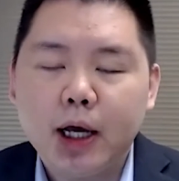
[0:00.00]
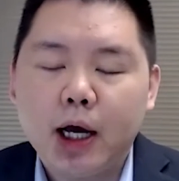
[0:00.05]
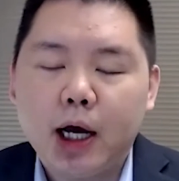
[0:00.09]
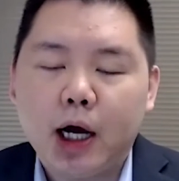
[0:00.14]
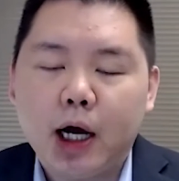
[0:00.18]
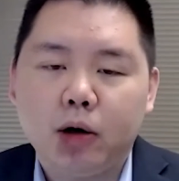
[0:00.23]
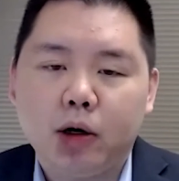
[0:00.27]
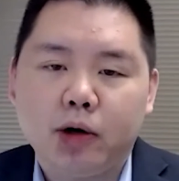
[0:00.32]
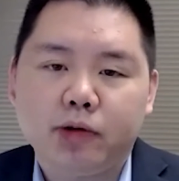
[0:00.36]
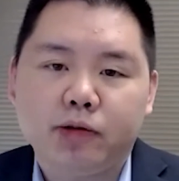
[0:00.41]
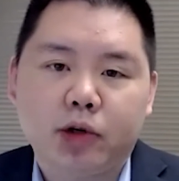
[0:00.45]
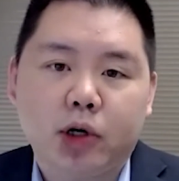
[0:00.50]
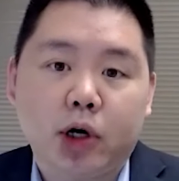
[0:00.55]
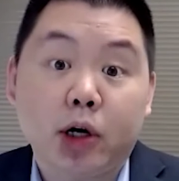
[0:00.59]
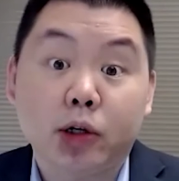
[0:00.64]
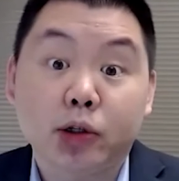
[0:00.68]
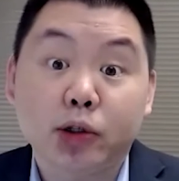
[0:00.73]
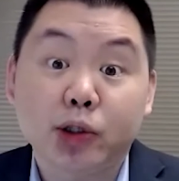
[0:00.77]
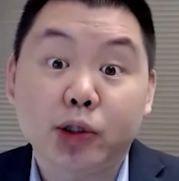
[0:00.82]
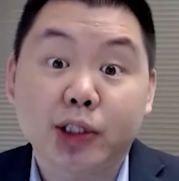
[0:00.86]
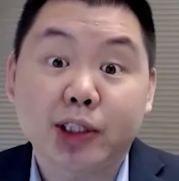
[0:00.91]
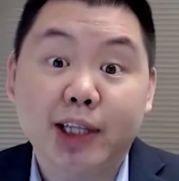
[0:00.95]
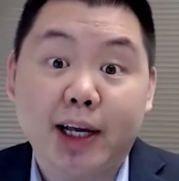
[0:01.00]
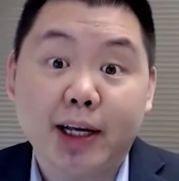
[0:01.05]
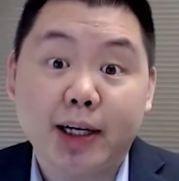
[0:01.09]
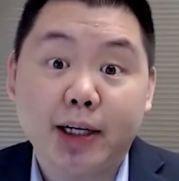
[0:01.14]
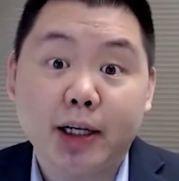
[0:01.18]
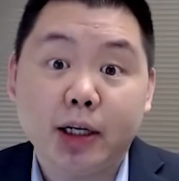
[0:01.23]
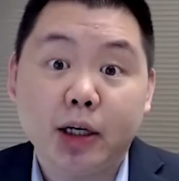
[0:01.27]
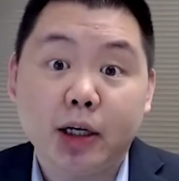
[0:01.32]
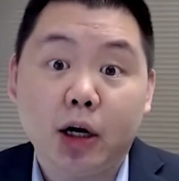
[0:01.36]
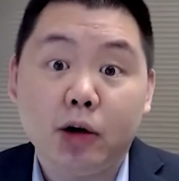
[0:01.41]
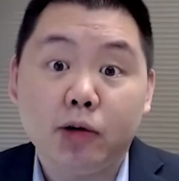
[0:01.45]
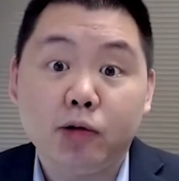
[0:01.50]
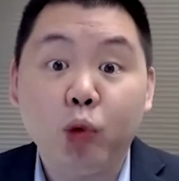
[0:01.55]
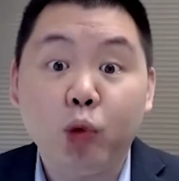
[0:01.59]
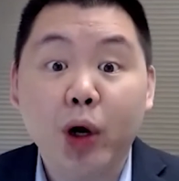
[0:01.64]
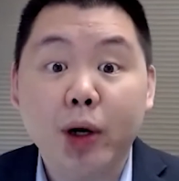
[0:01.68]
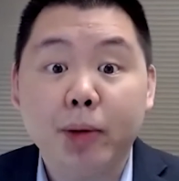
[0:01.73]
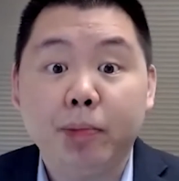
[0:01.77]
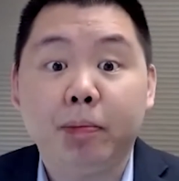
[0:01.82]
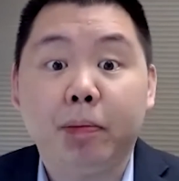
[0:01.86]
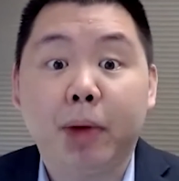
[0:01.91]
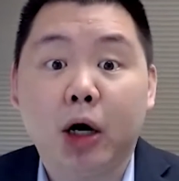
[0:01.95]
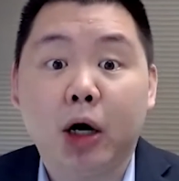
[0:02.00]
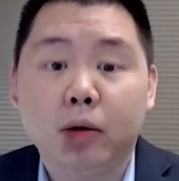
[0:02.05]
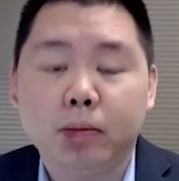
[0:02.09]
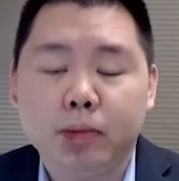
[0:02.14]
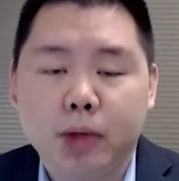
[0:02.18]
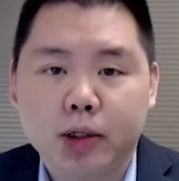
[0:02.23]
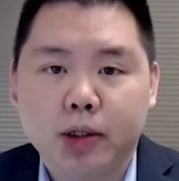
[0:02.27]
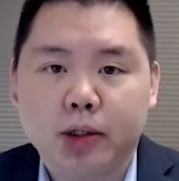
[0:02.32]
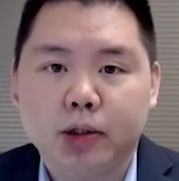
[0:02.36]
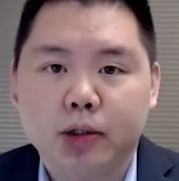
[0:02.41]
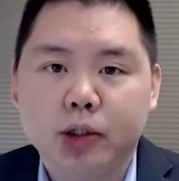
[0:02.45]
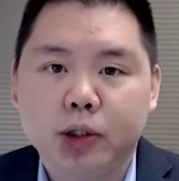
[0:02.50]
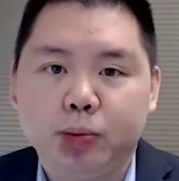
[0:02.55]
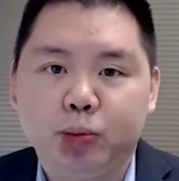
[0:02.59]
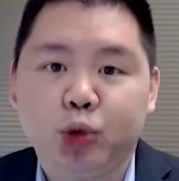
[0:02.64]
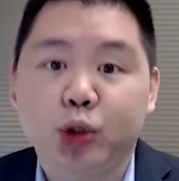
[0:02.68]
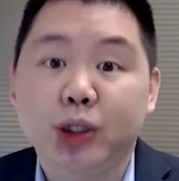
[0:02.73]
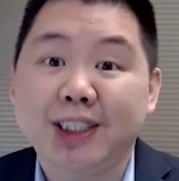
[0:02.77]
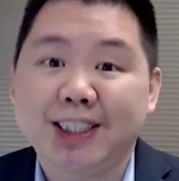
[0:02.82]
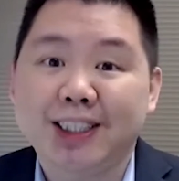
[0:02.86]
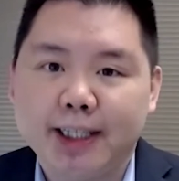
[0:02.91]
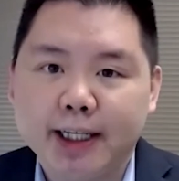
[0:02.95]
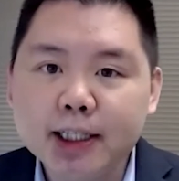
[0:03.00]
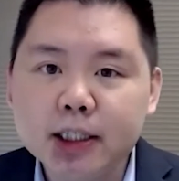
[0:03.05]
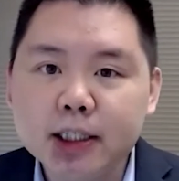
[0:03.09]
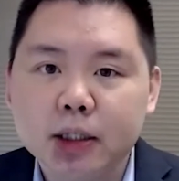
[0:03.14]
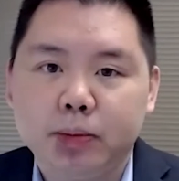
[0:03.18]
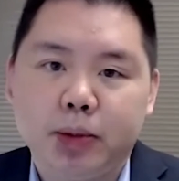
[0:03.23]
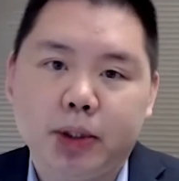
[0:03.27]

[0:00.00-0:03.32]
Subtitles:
However, our understanding of what biomarkers predict